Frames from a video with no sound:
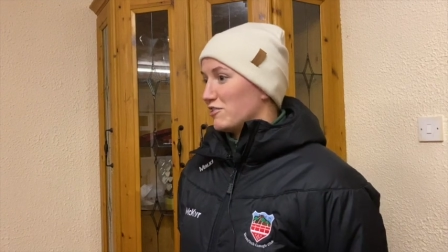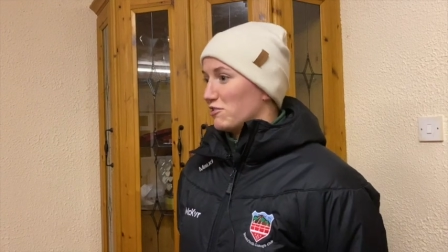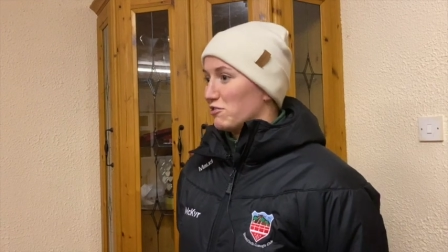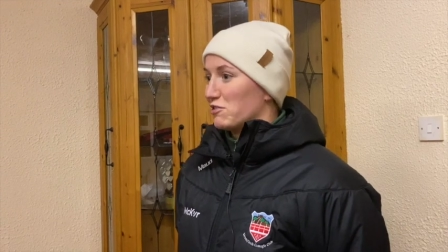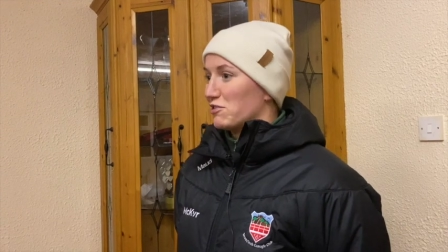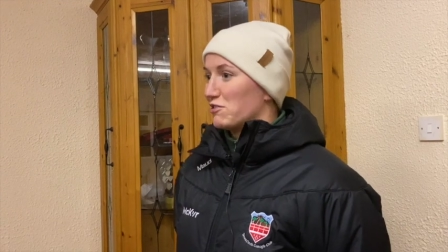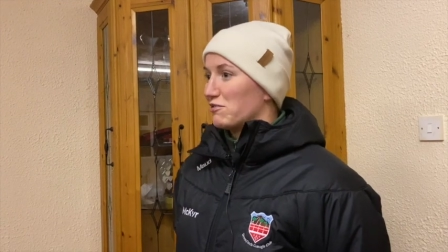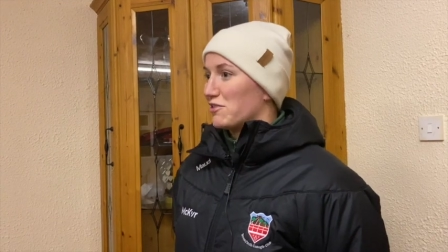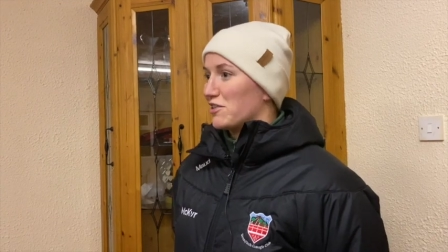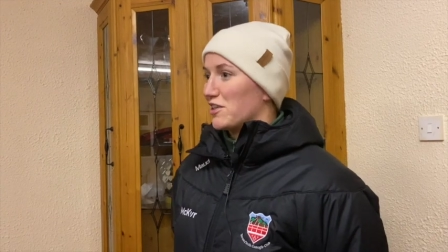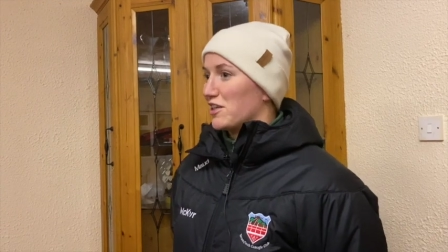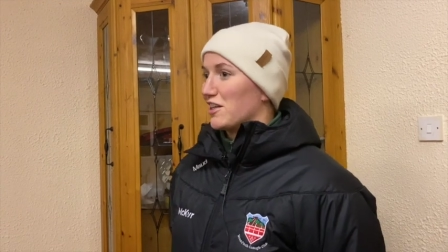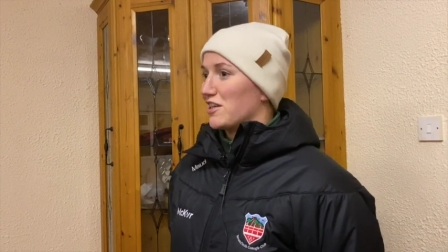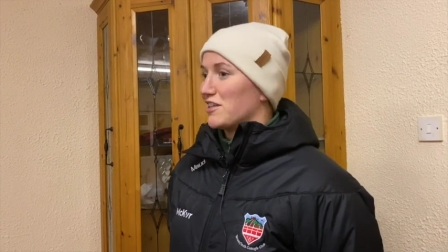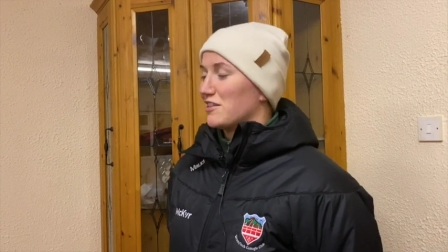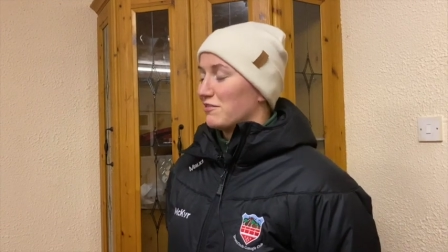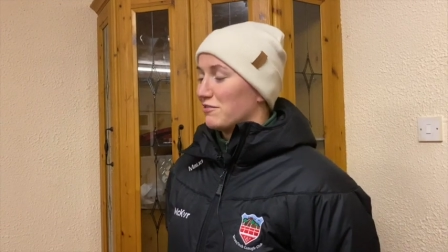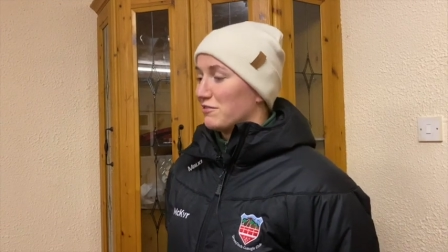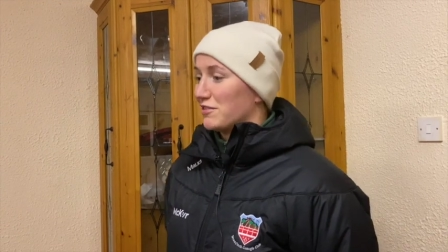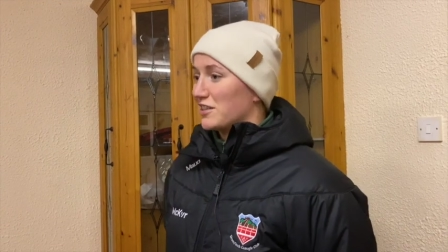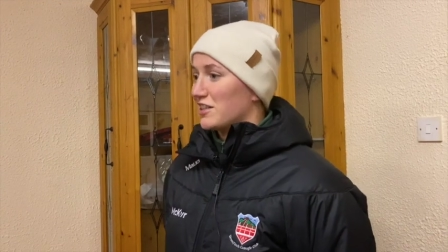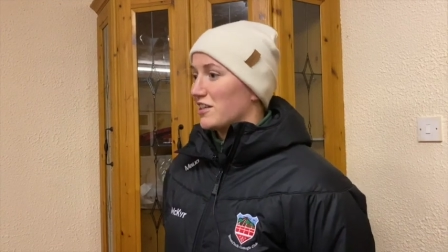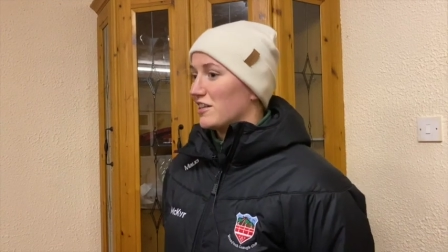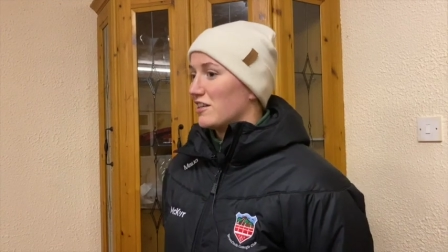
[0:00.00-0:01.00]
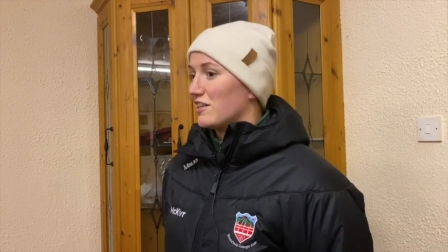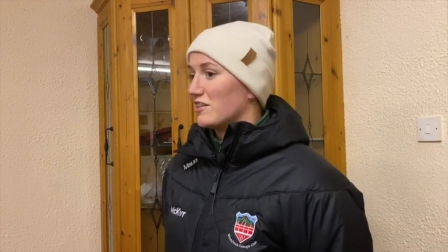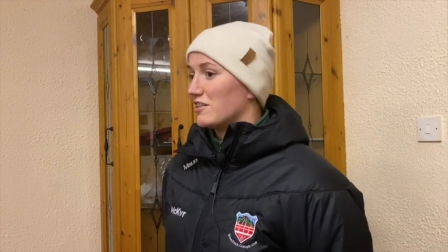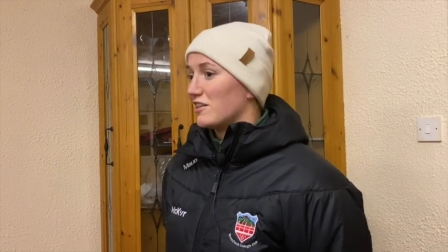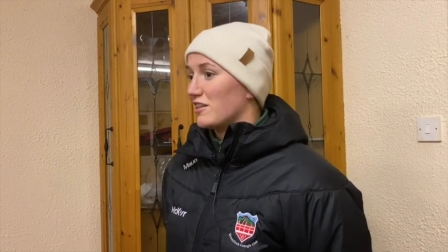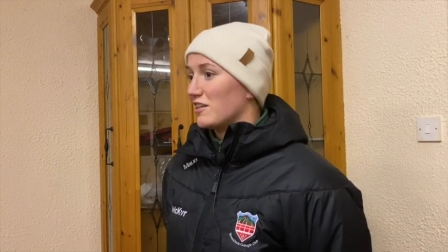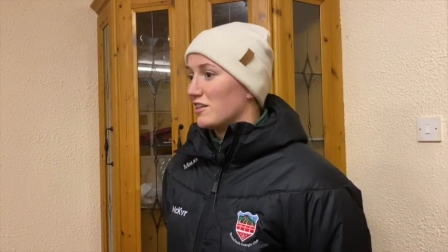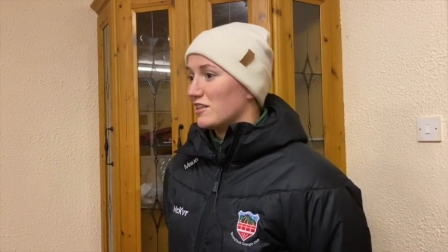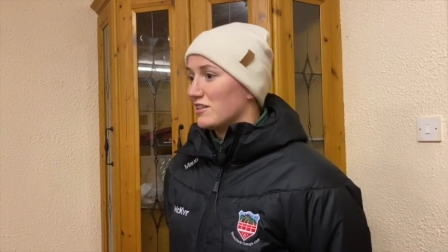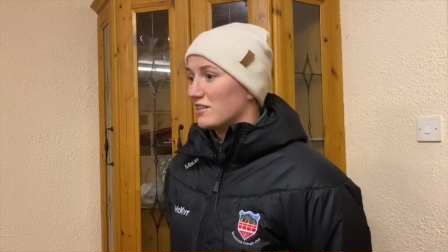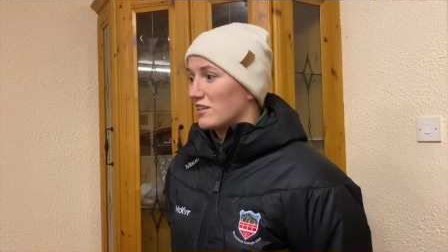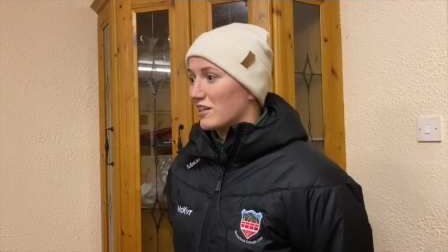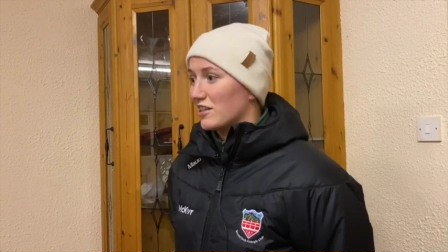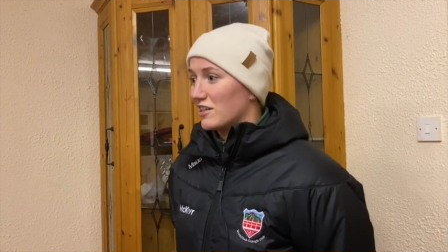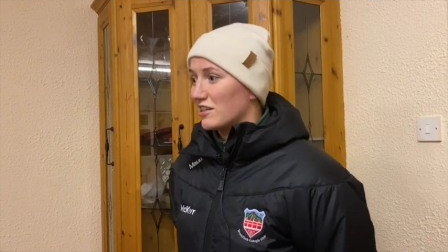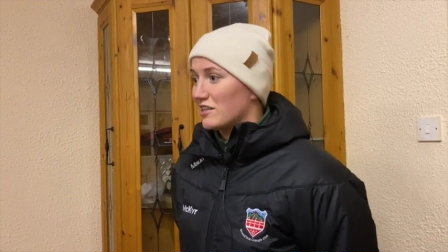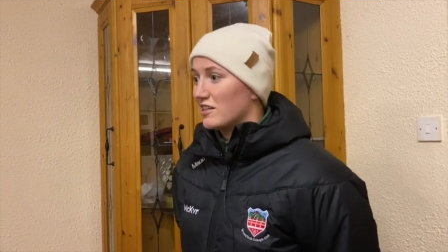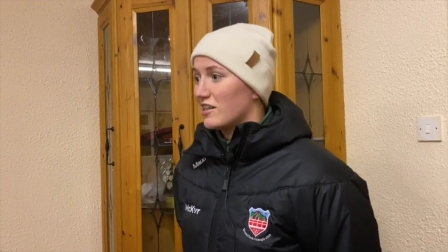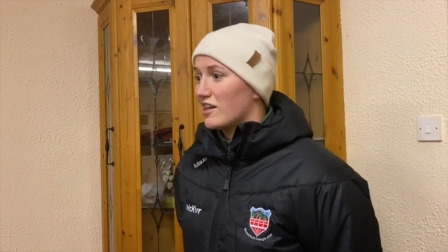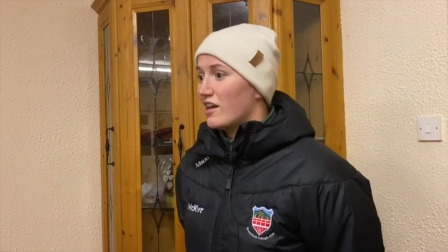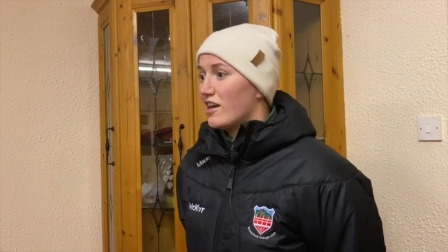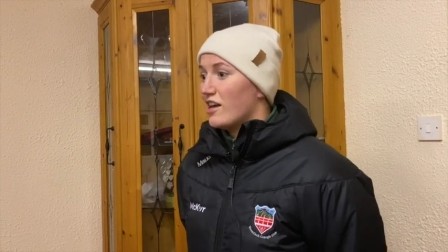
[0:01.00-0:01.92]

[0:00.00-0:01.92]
use the facilities and.